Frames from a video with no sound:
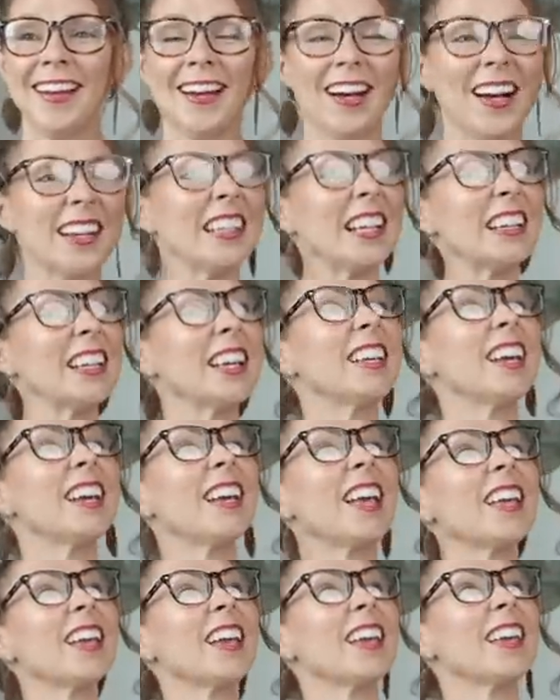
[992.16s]

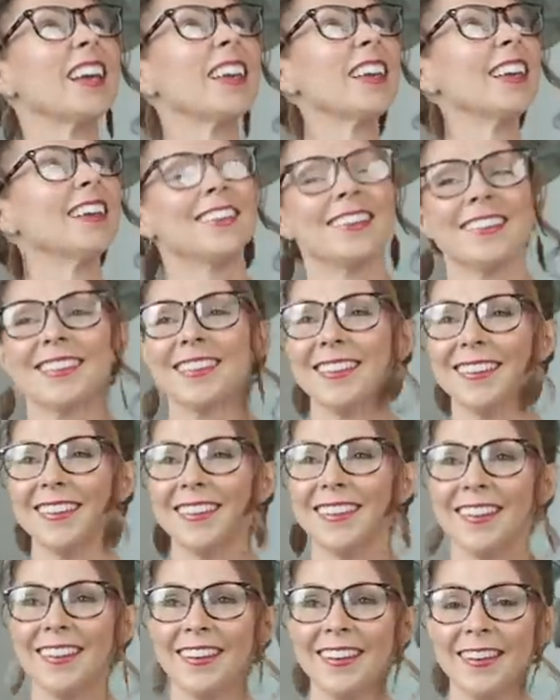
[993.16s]
I
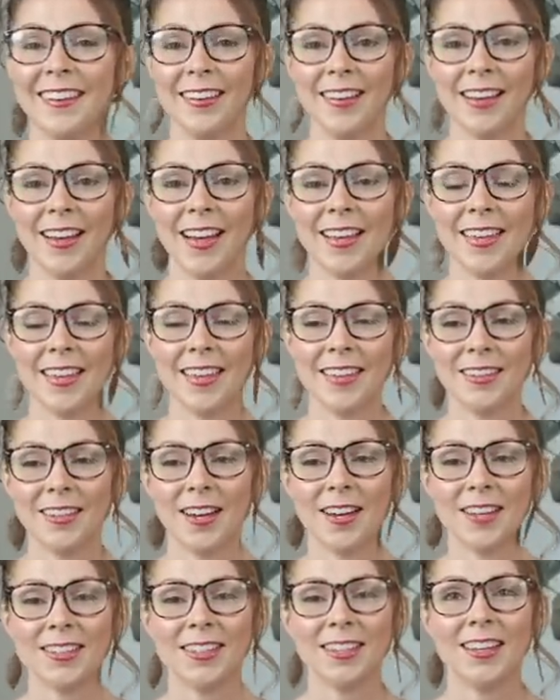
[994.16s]
can't
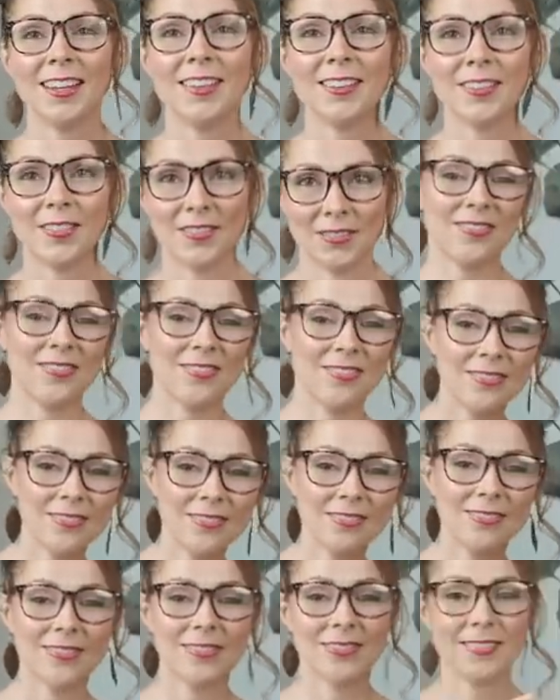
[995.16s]
talk today.
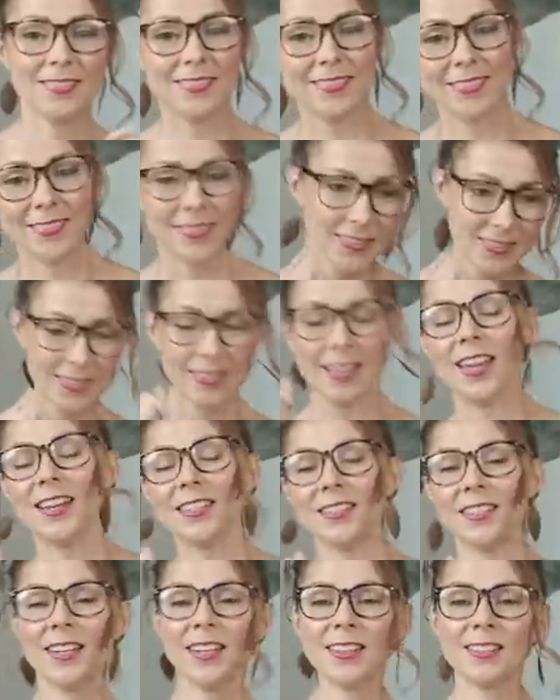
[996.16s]

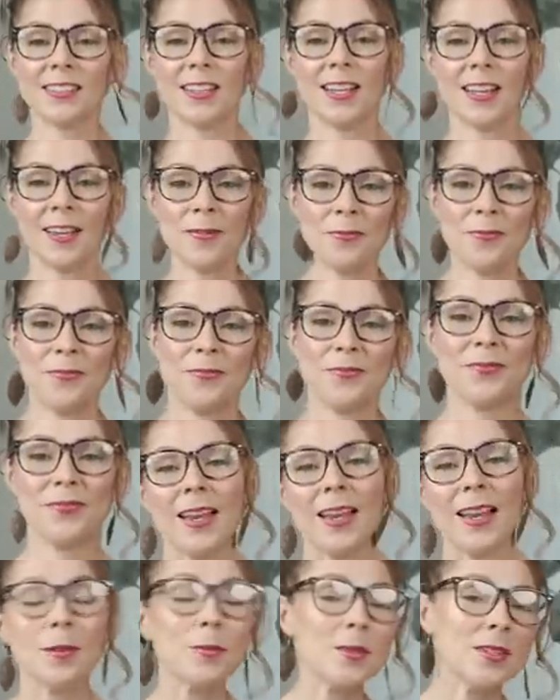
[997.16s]
Catch you next time,
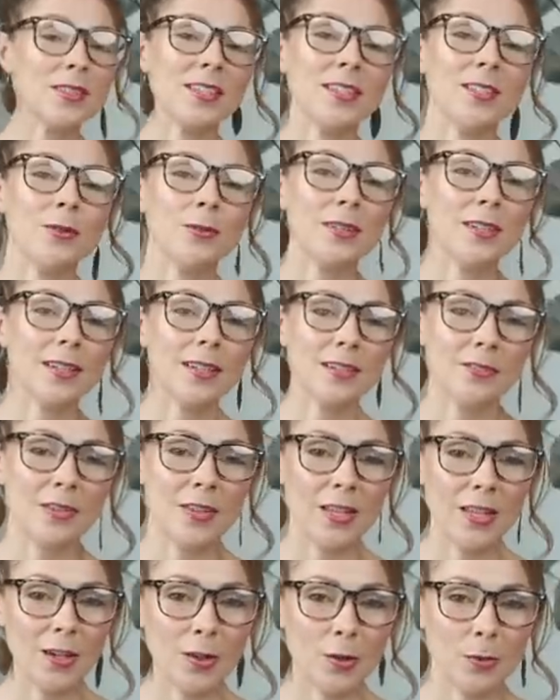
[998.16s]
and I'm going to see you in the next
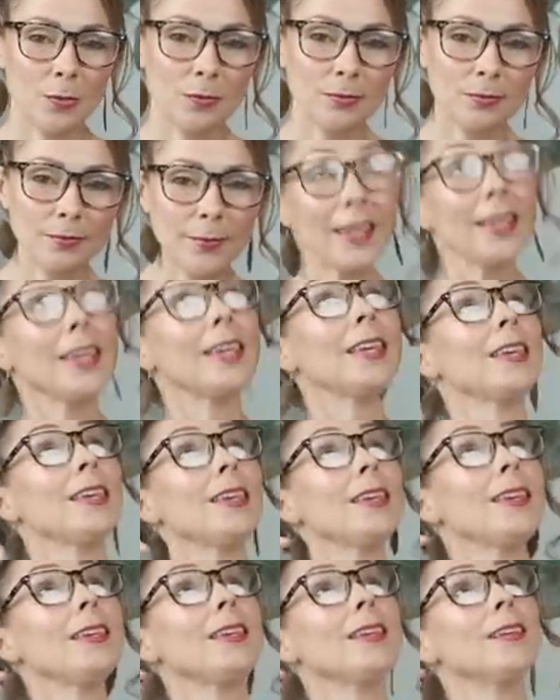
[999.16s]
video.
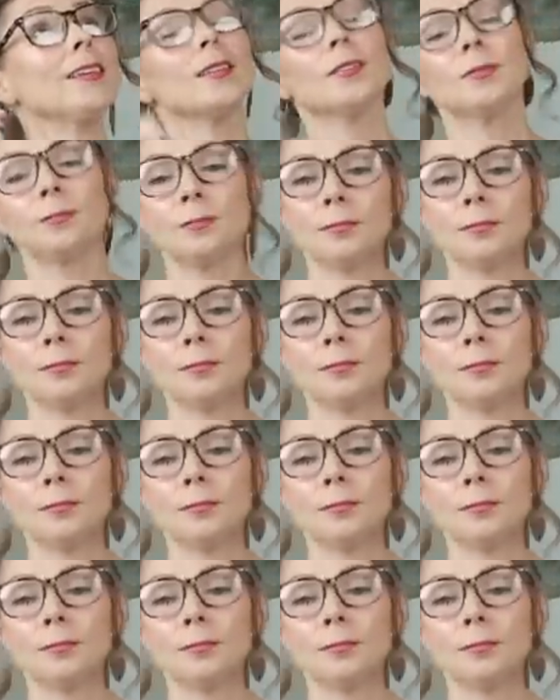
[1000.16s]
Bye!